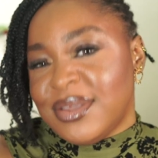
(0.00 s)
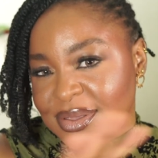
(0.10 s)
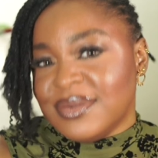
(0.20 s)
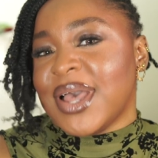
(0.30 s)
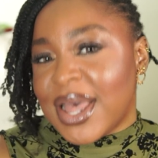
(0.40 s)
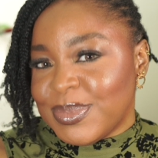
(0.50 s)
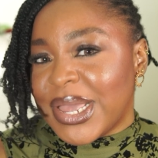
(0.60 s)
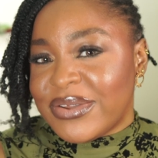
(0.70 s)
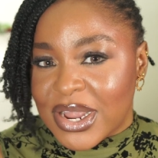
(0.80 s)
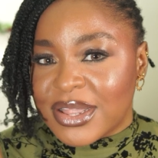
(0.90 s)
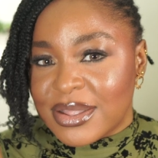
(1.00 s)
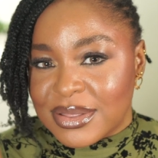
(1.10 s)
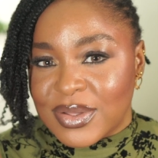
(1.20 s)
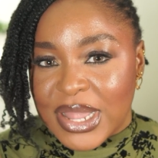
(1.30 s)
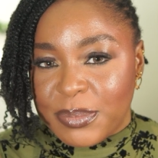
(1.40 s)
You can be attracted
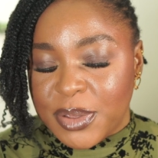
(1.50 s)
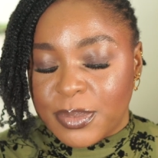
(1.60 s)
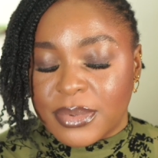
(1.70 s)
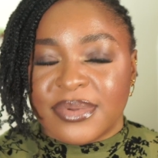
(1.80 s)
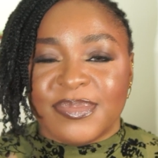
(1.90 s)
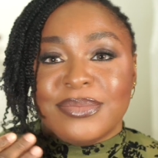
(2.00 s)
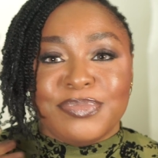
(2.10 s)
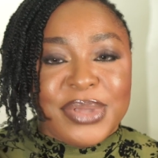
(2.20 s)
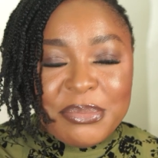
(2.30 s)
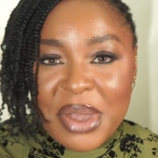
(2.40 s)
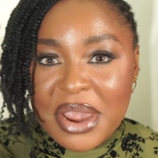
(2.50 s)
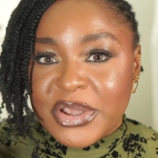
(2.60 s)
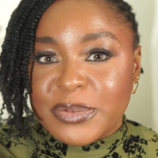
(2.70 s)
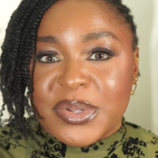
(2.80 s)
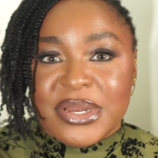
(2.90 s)
to other people. Being
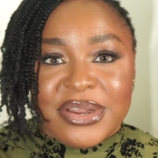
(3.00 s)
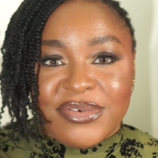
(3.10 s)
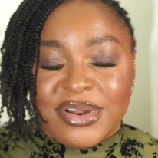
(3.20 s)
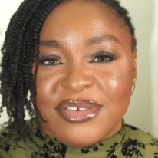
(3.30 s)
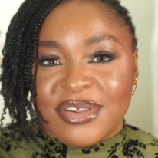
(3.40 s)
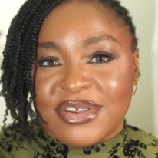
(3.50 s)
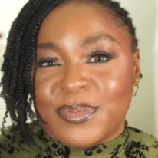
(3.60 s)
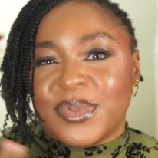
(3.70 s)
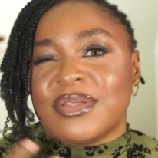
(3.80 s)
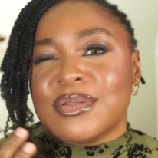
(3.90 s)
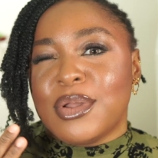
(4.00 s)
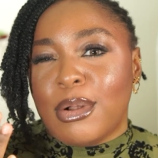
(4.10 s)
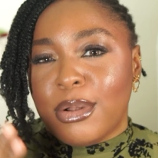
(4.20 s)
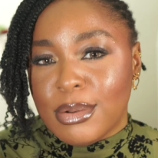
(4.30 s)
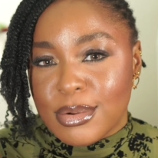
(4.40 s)
married, being in a relationship, it doesn't
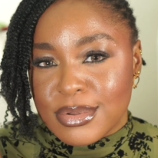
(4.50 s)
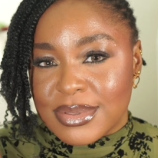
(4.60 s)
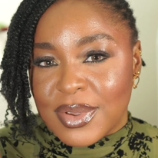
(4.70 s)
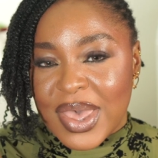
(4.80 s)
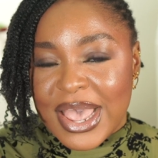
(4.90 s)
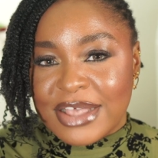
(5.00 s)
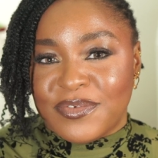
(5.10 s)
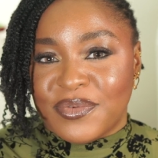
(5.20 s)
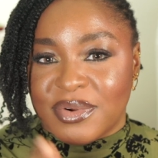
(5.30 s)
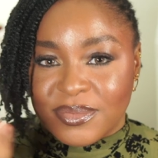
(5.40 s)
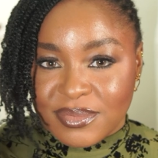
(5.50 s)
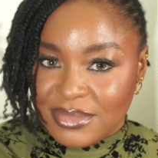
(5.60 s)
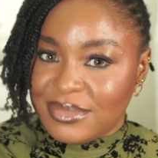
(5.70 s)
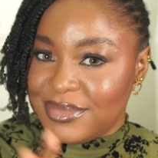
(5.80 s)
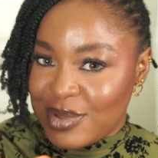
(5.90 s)
close your eyes from
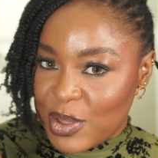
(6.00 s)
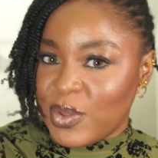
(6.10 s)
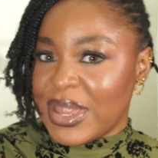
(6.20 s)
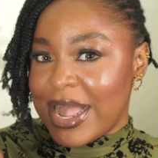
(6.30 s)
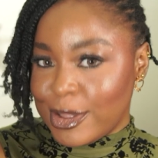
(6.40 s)
other